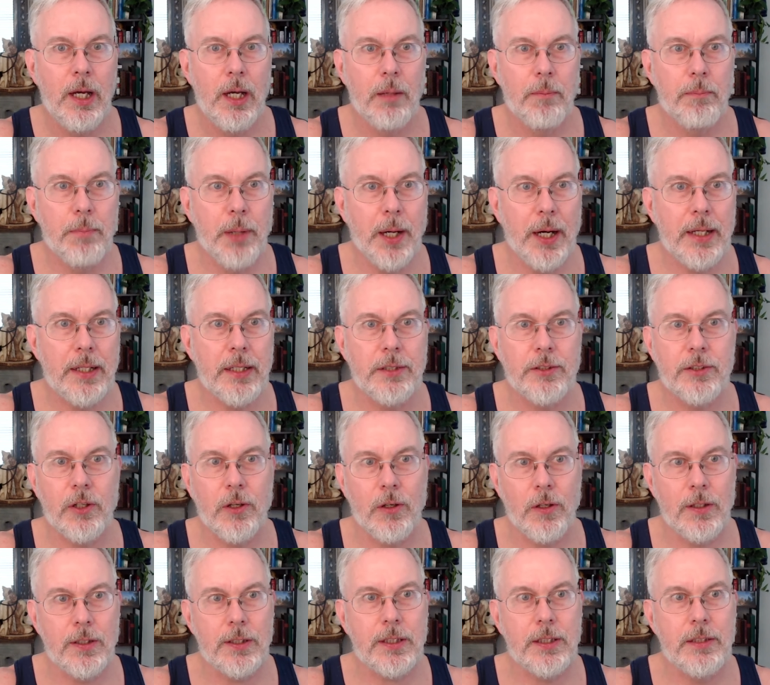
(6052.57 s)
But it's
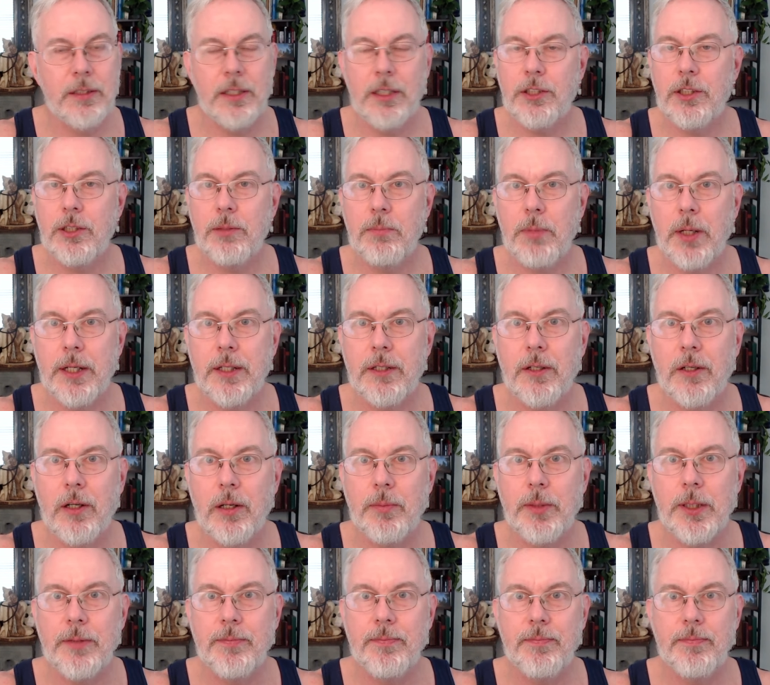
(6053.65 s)
all conditioned by
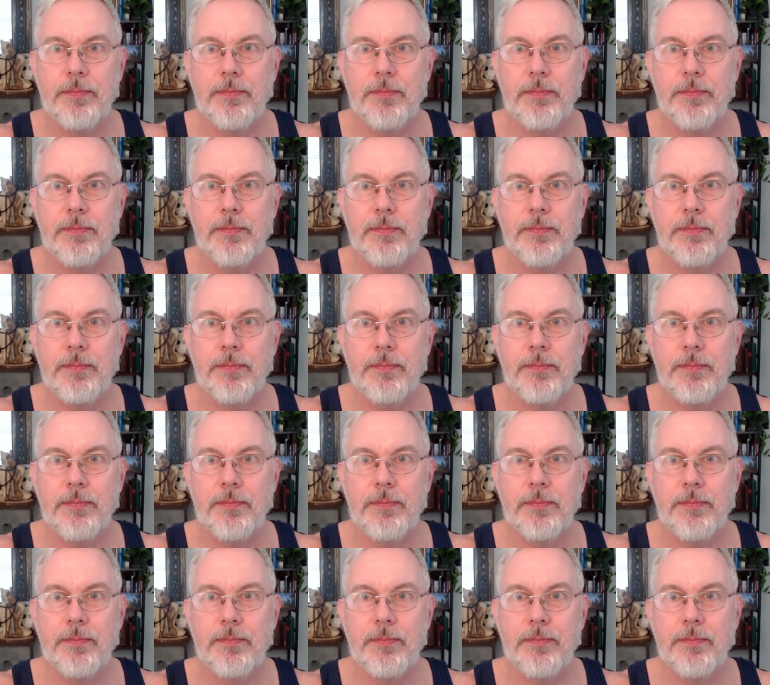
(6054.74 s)
karma.